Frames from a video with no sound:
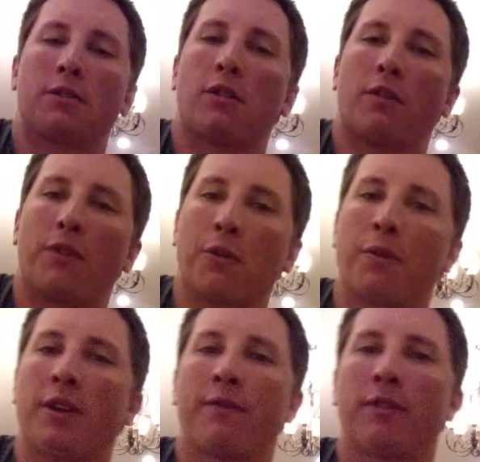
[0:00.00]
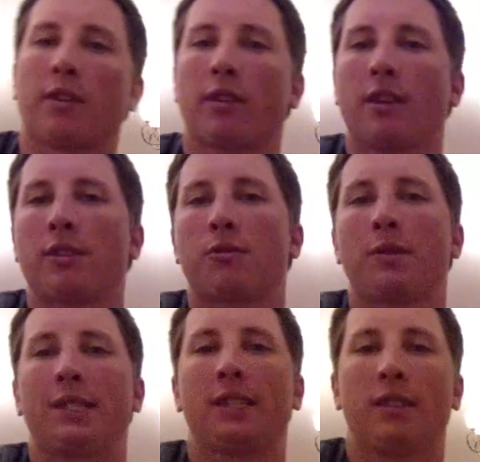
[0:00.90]
So a few different things
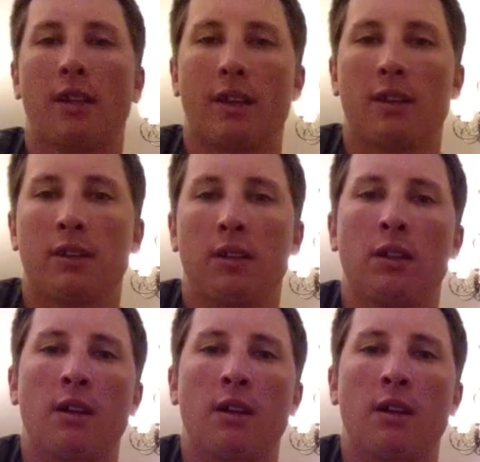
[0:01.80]
we did there,